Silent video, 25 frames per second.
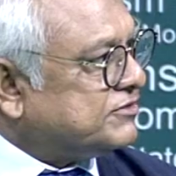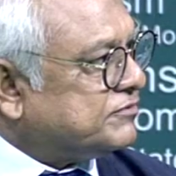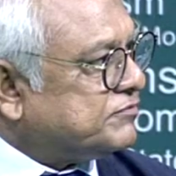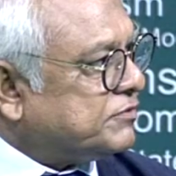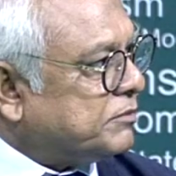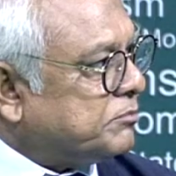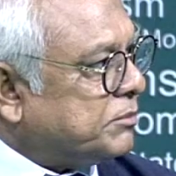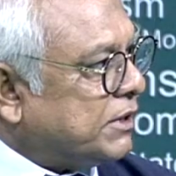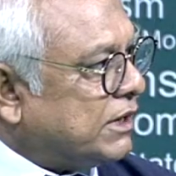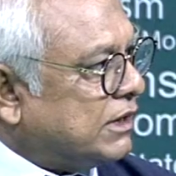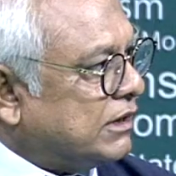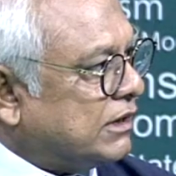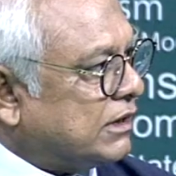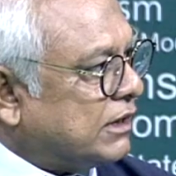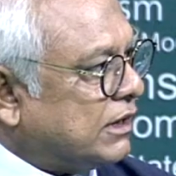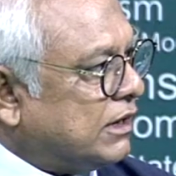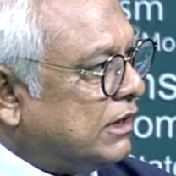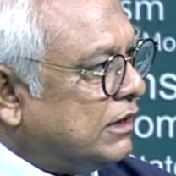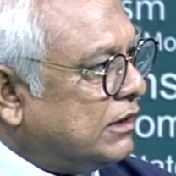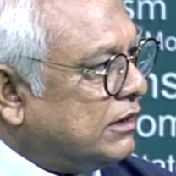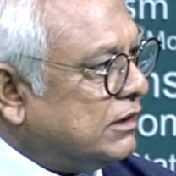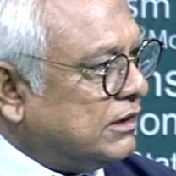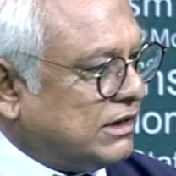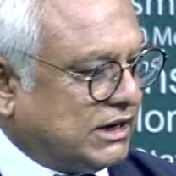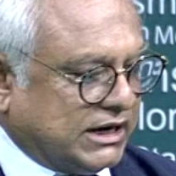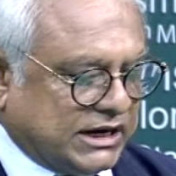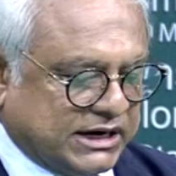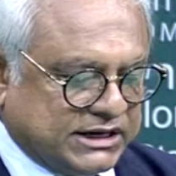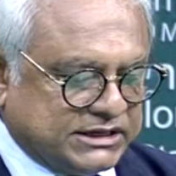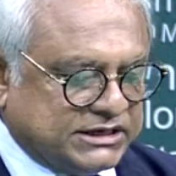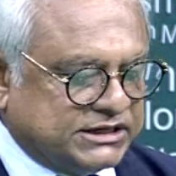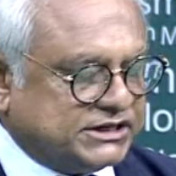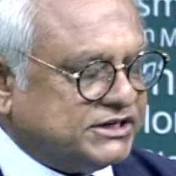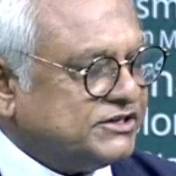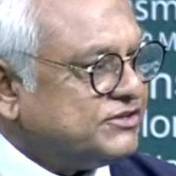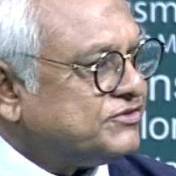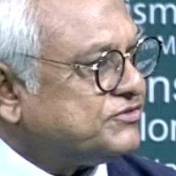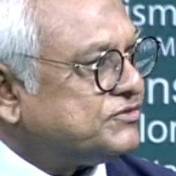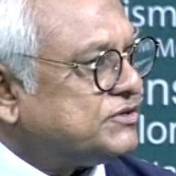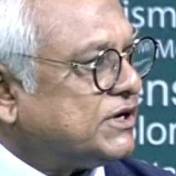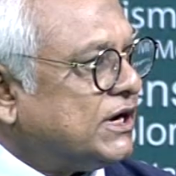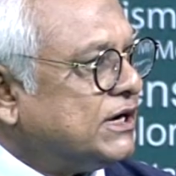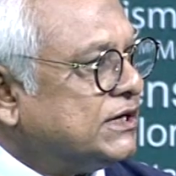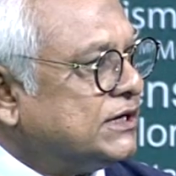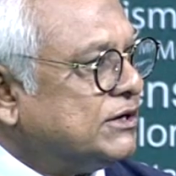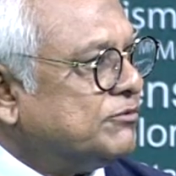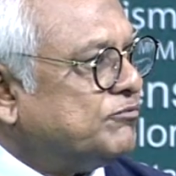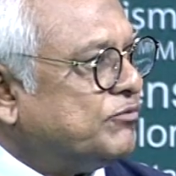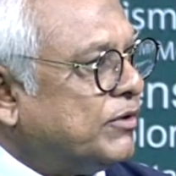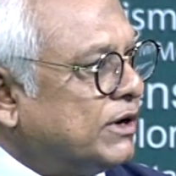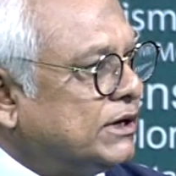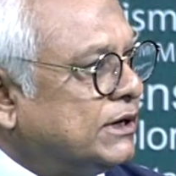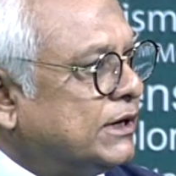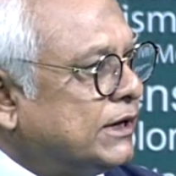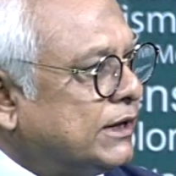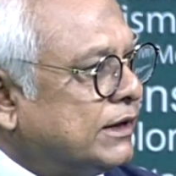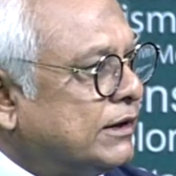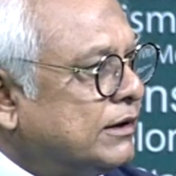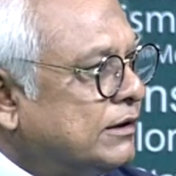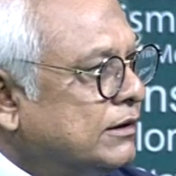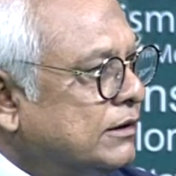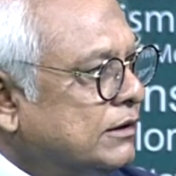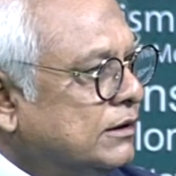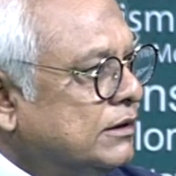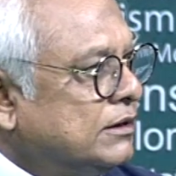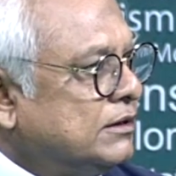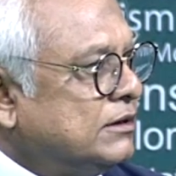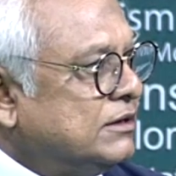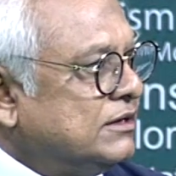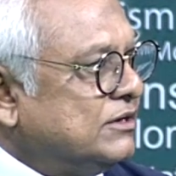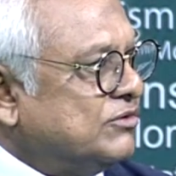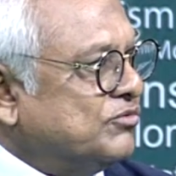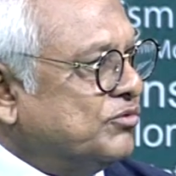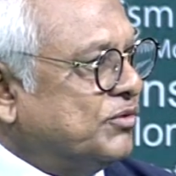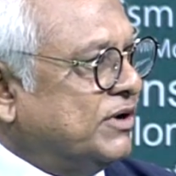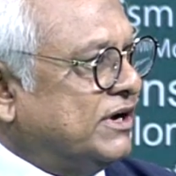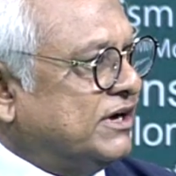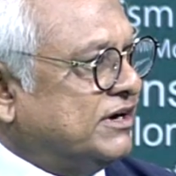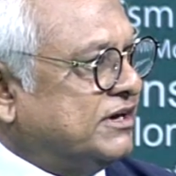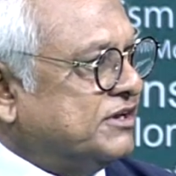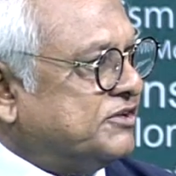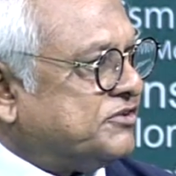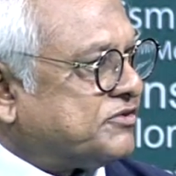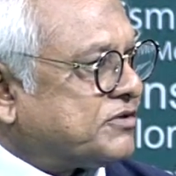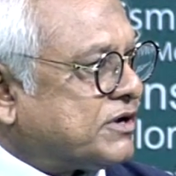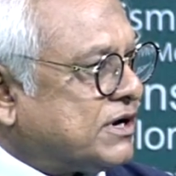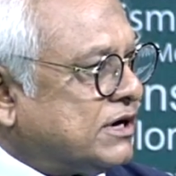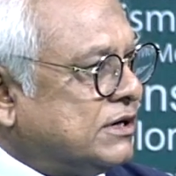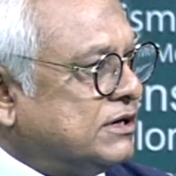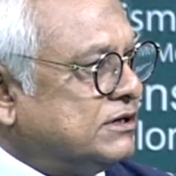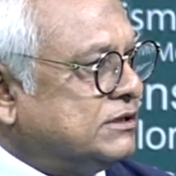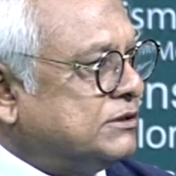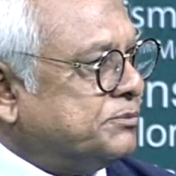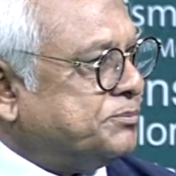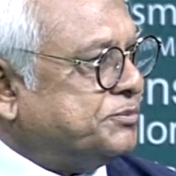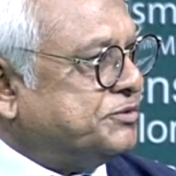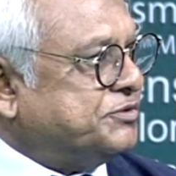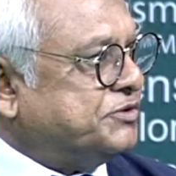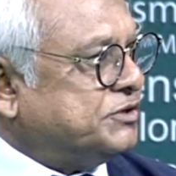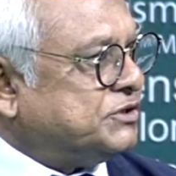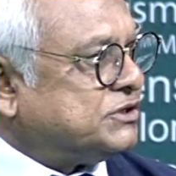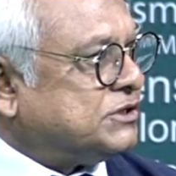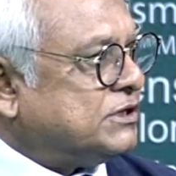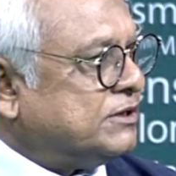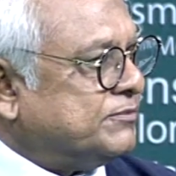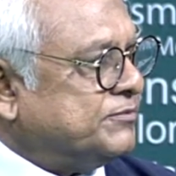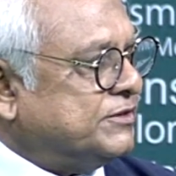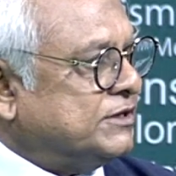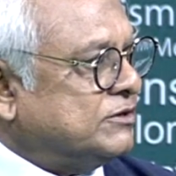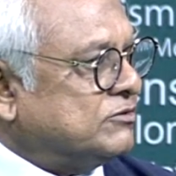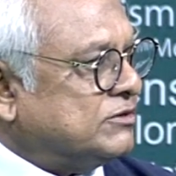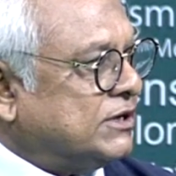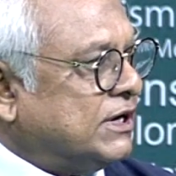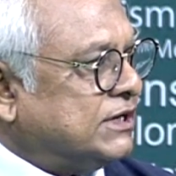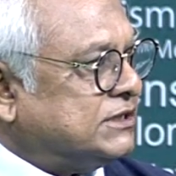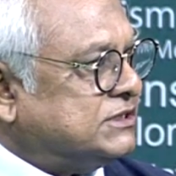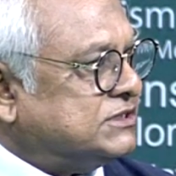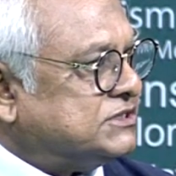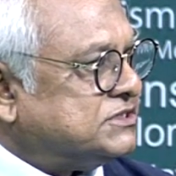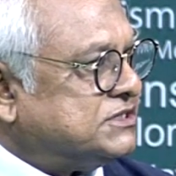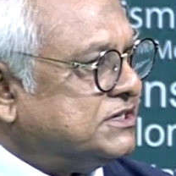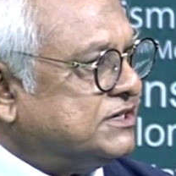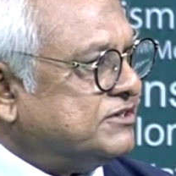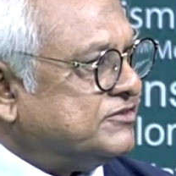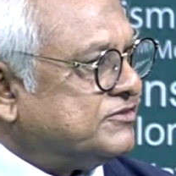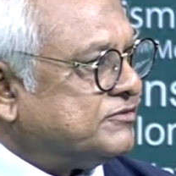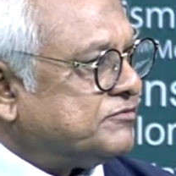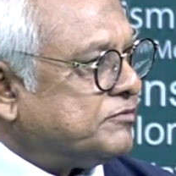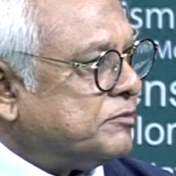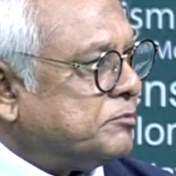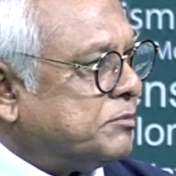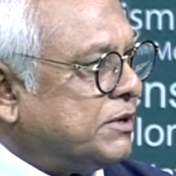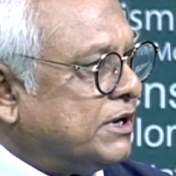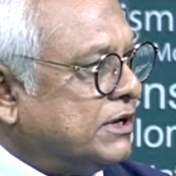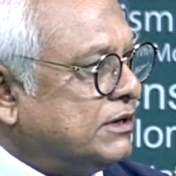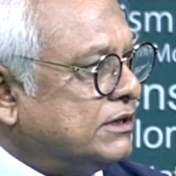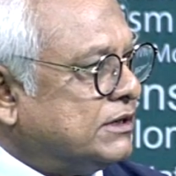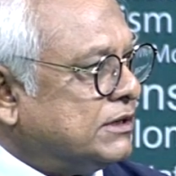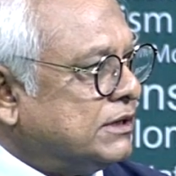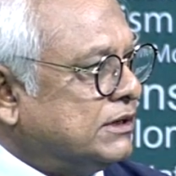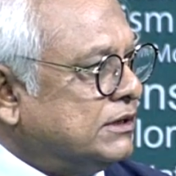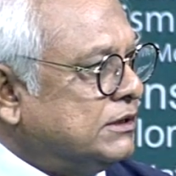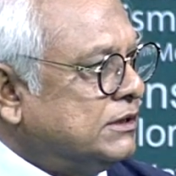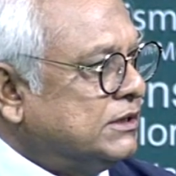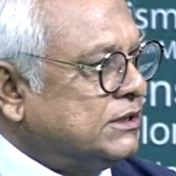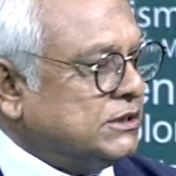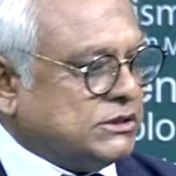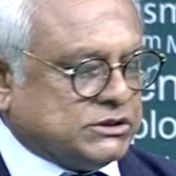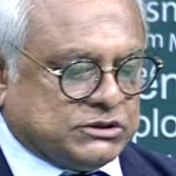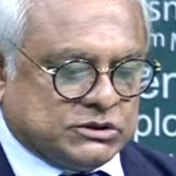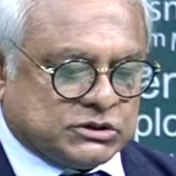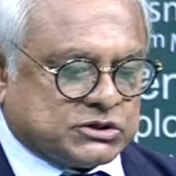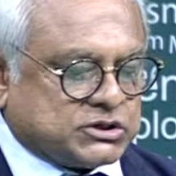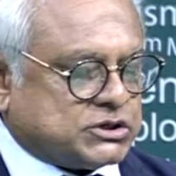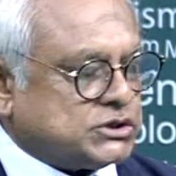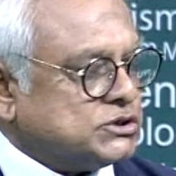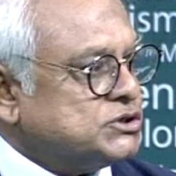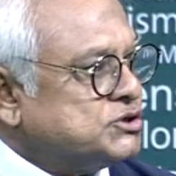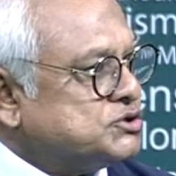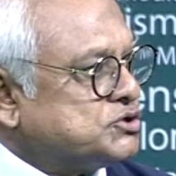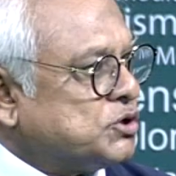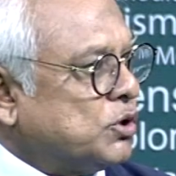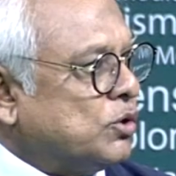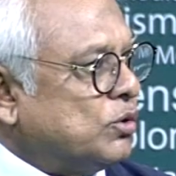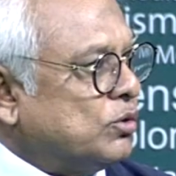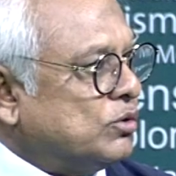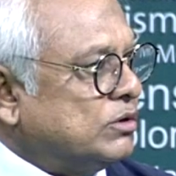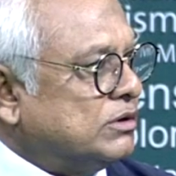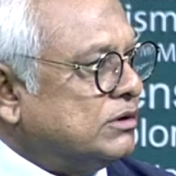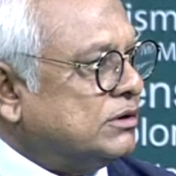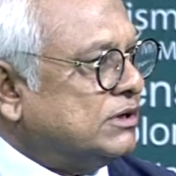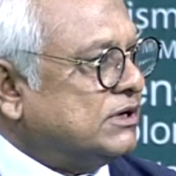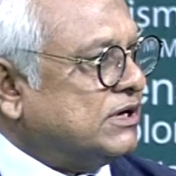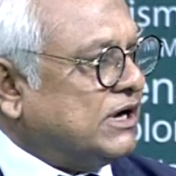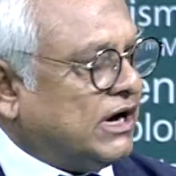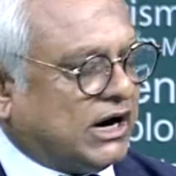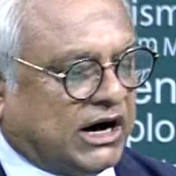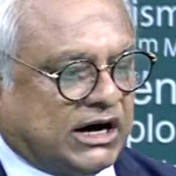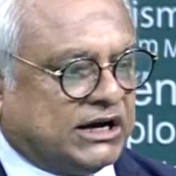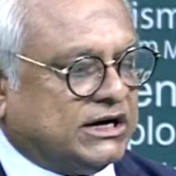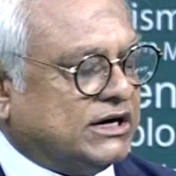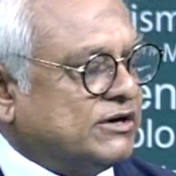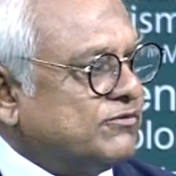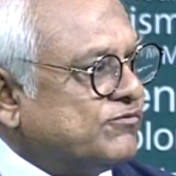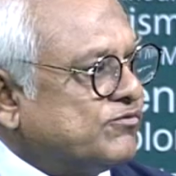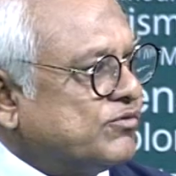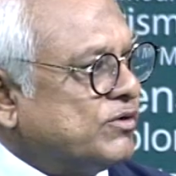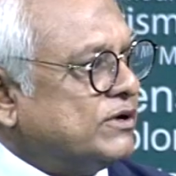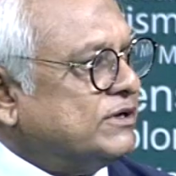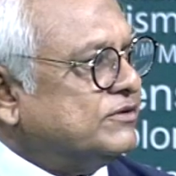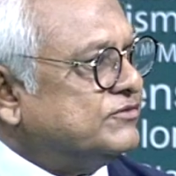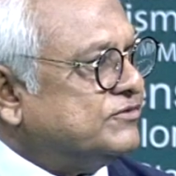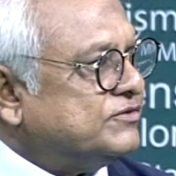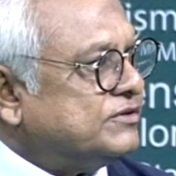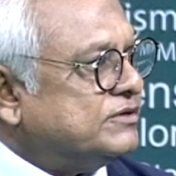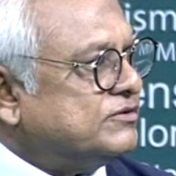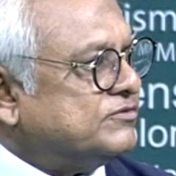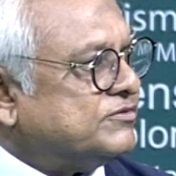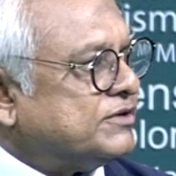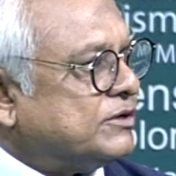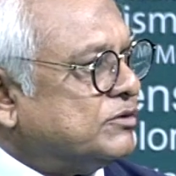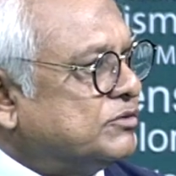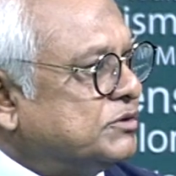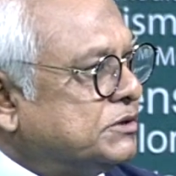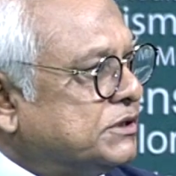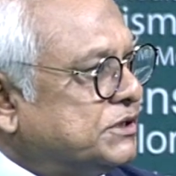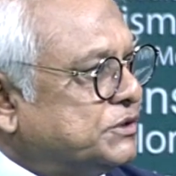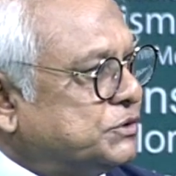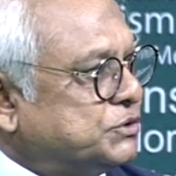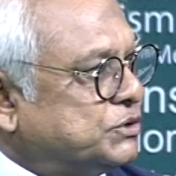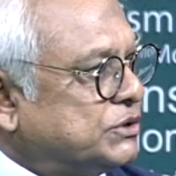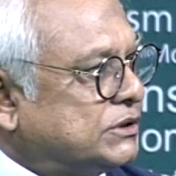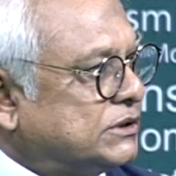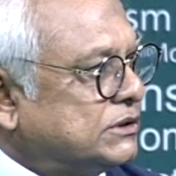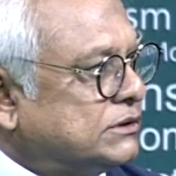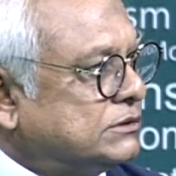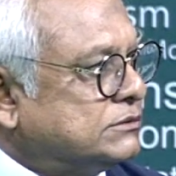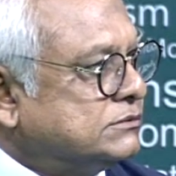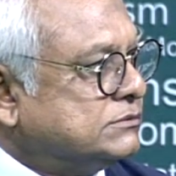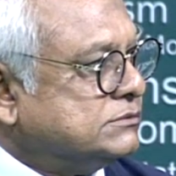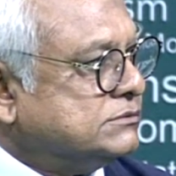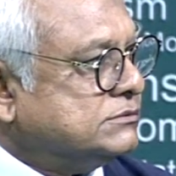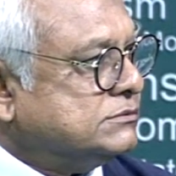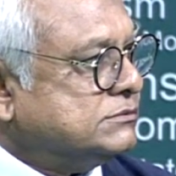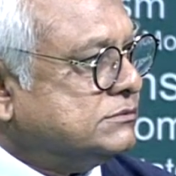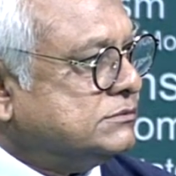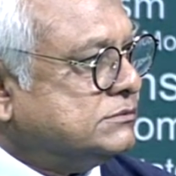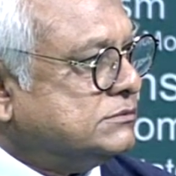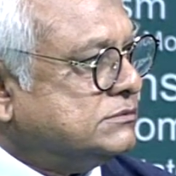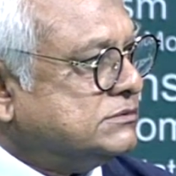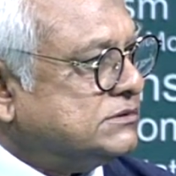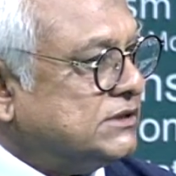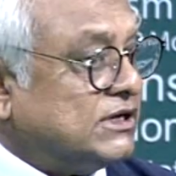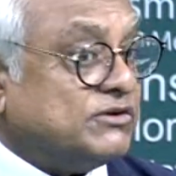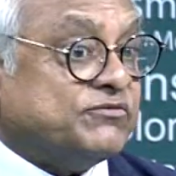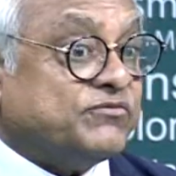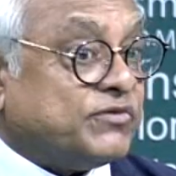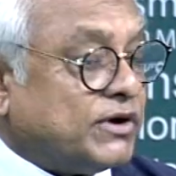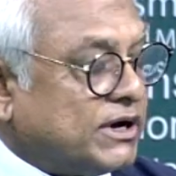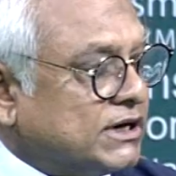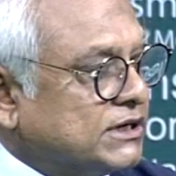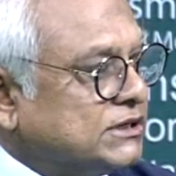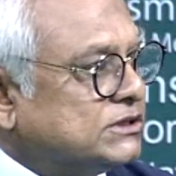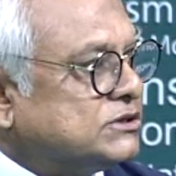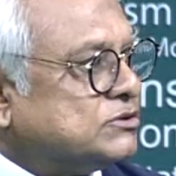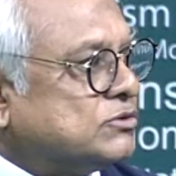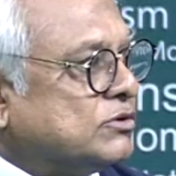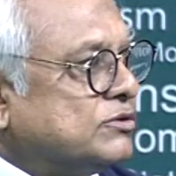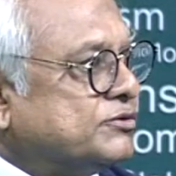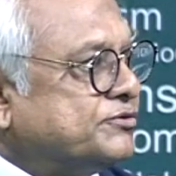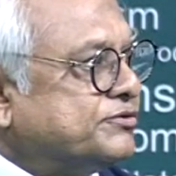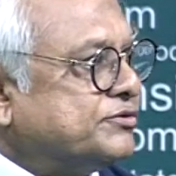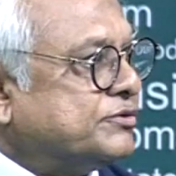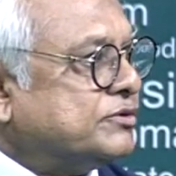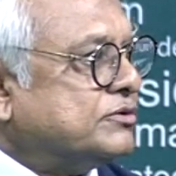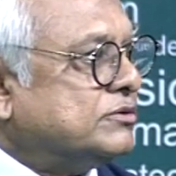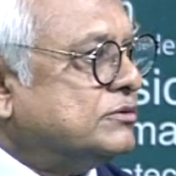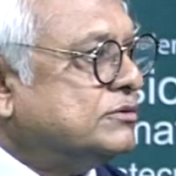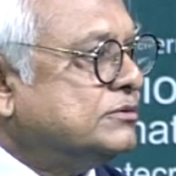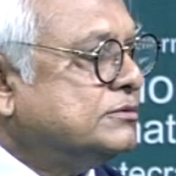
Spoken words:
of America. And it is China one day will discard the position of the United States of America to control her influence in South Asia and Far East also.